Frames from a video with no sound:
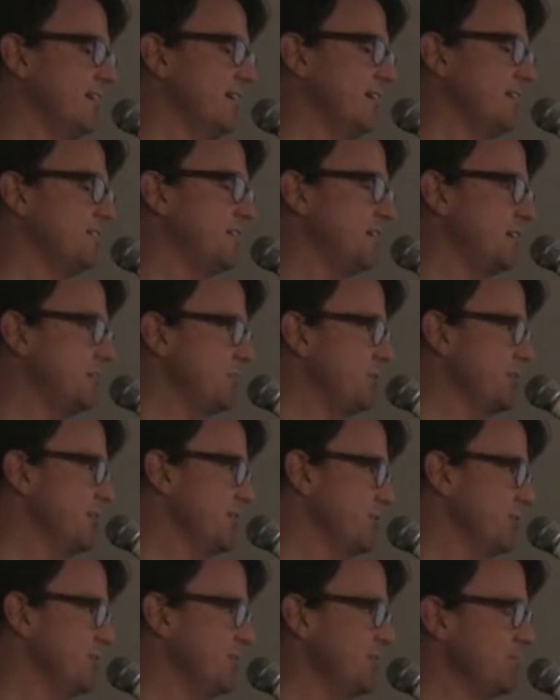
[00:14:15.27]
set up
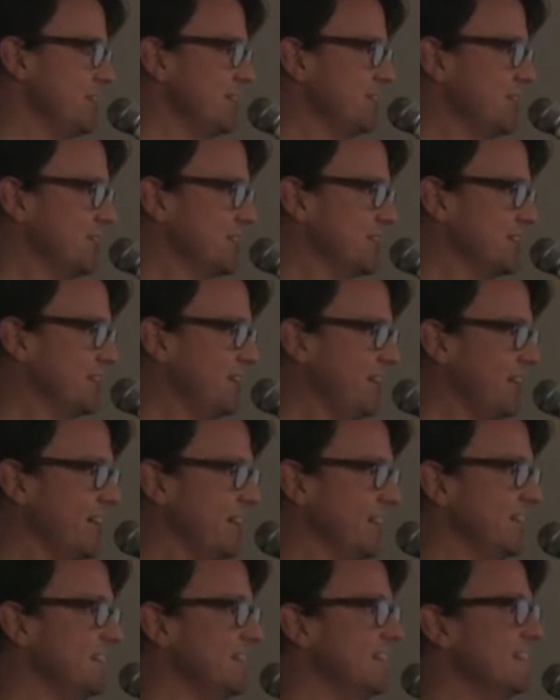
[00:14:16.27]
another BitMessage
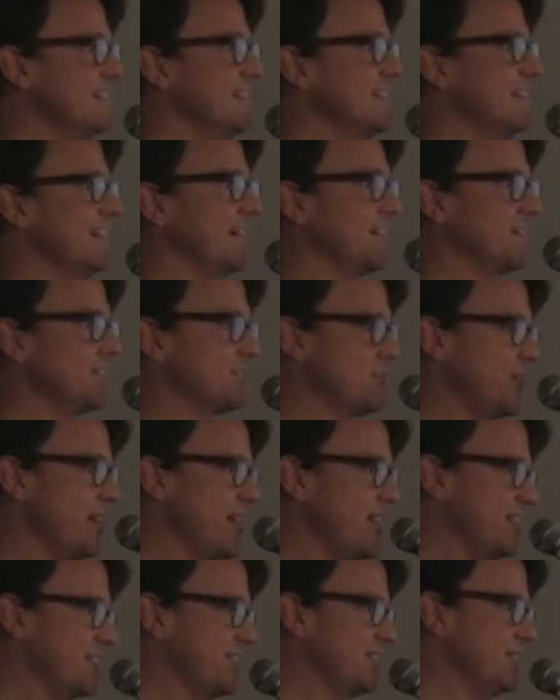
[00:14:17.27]
client,
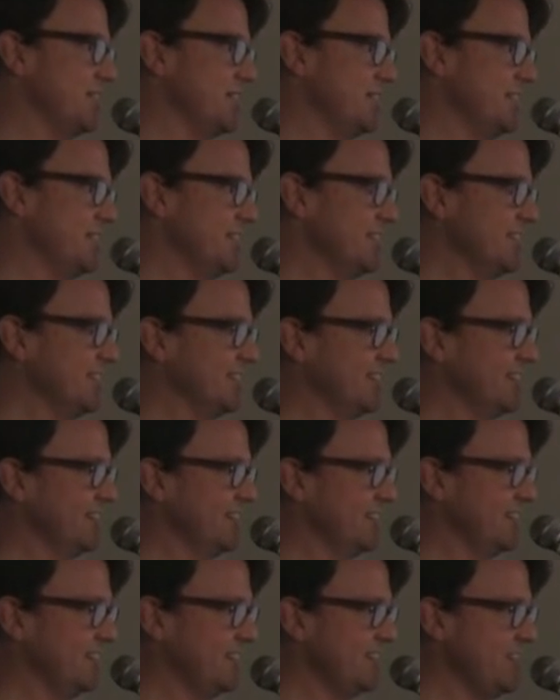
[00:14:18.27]
extract the,
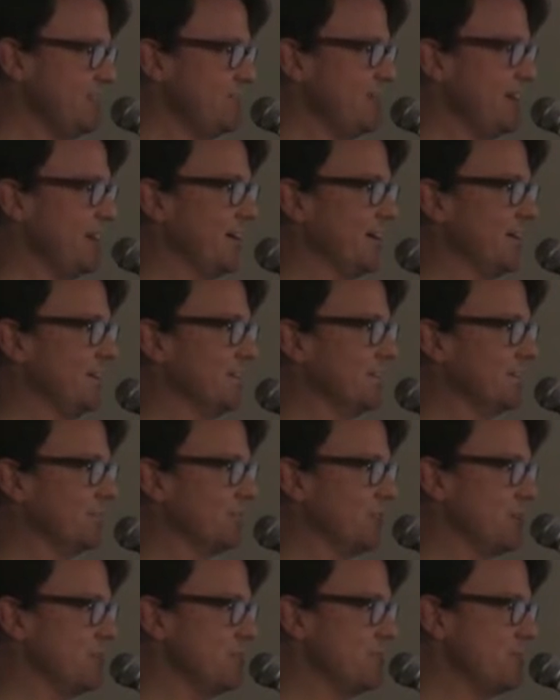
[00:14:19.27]
the key pairs
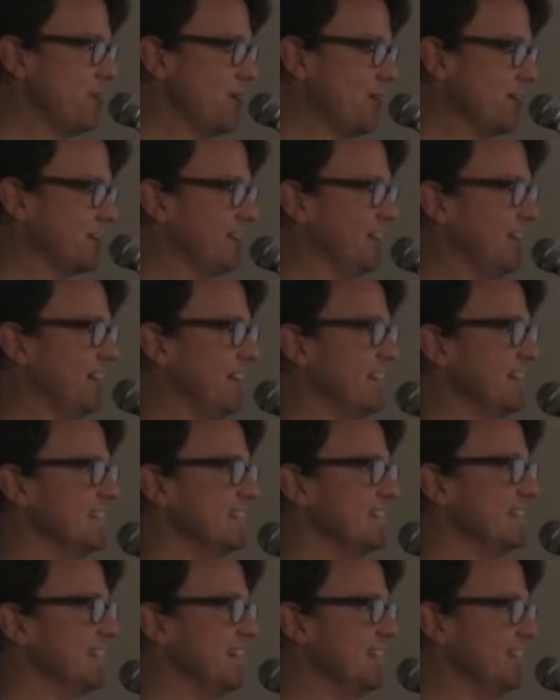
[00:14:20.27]
from our client,
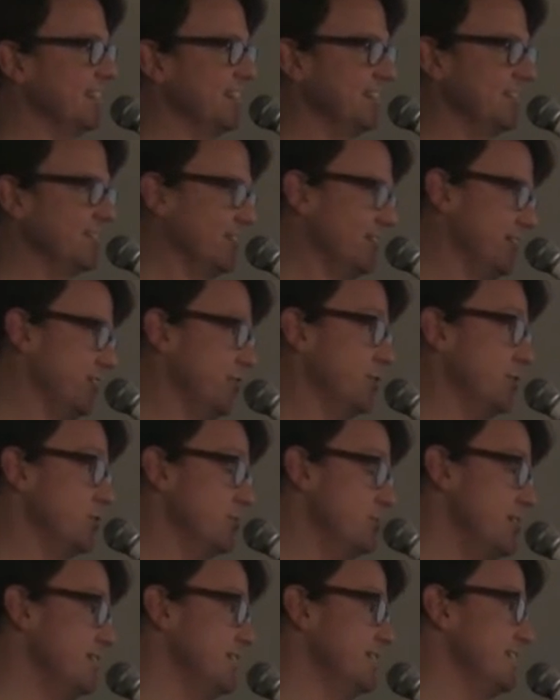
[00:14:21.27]
and then, you know, it
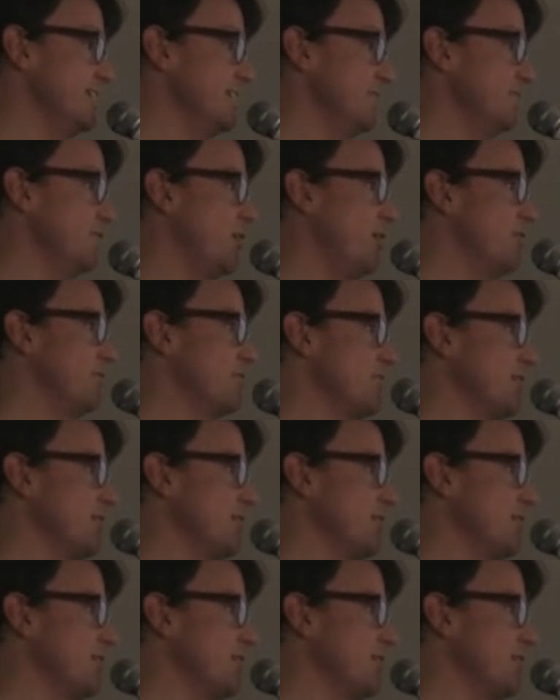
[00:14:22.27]
would be an involved